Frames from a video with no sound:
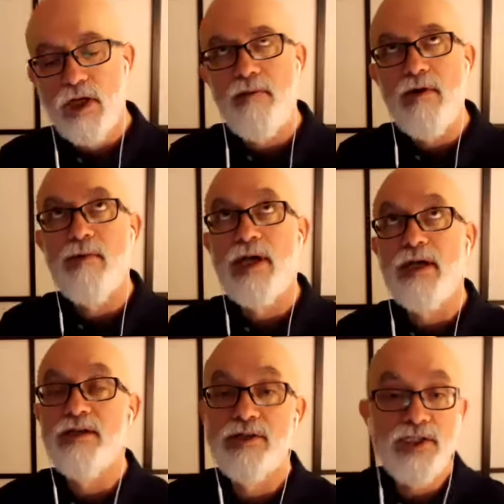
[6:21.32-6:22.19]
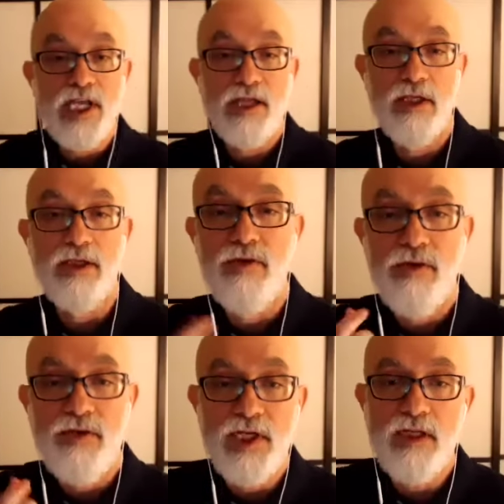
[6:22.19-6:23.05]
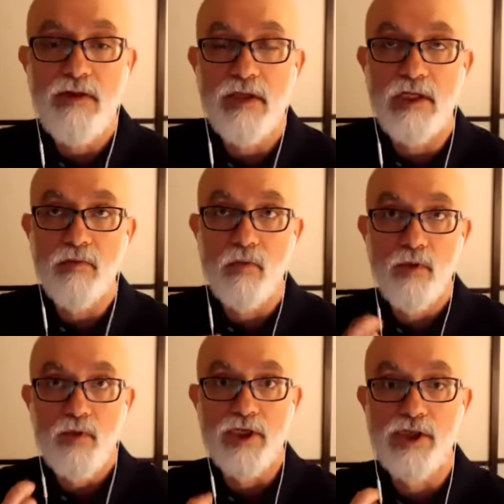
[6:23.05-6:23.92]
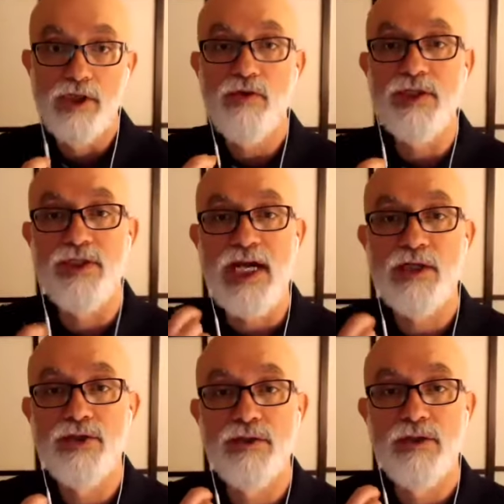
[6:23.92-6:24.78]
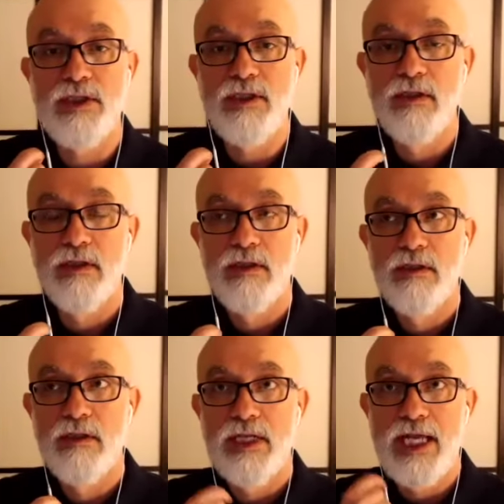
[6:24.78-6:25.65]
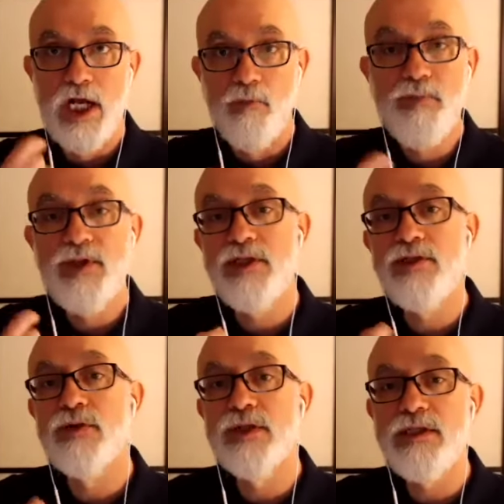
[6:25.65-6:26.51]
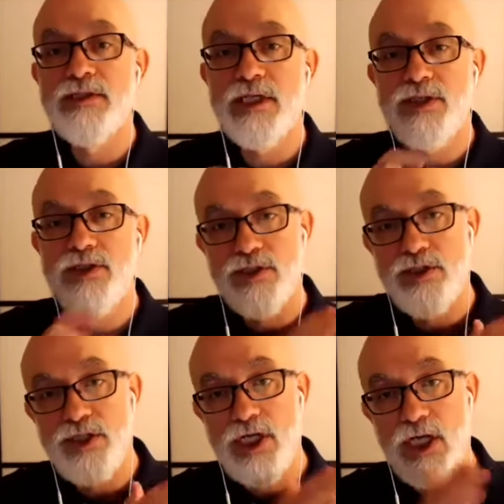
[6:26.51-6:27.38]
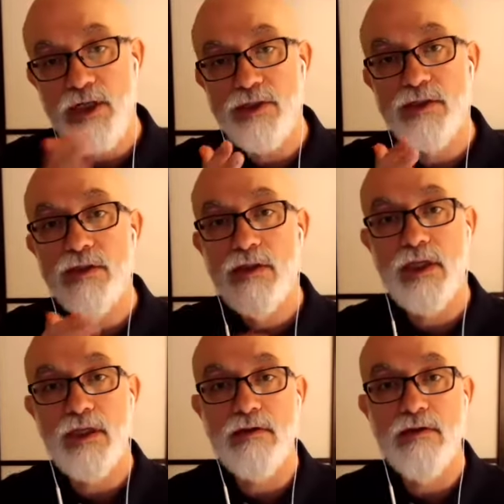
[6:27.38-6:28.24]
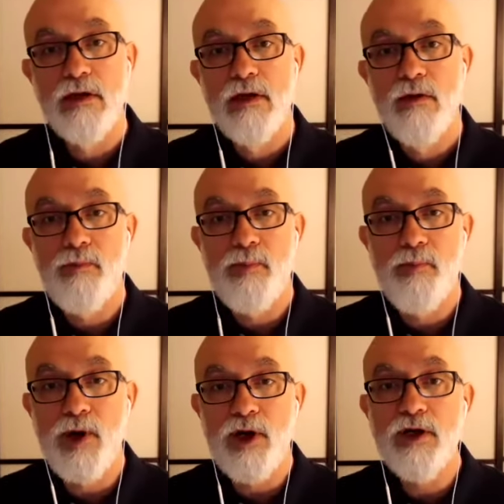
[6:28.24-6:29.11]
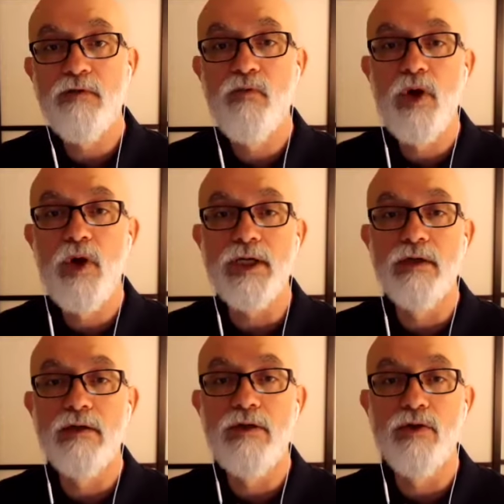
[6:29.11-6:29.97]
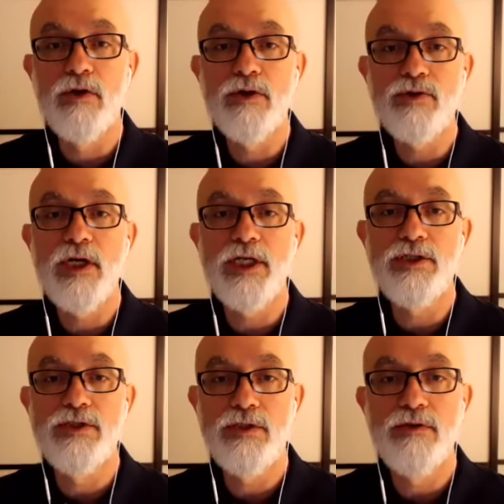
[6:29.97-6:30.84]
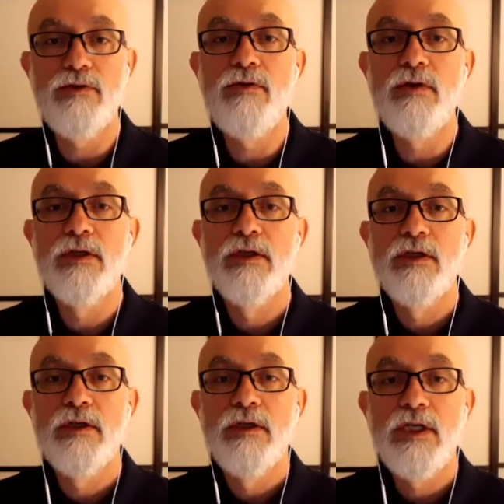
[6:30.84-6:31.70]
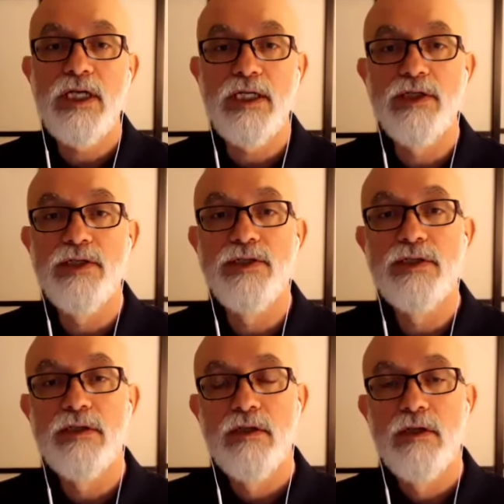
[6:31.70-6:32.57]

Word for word: am I to understand that you think that what we can do is actually help these organizations change, that part of what you're trying to do is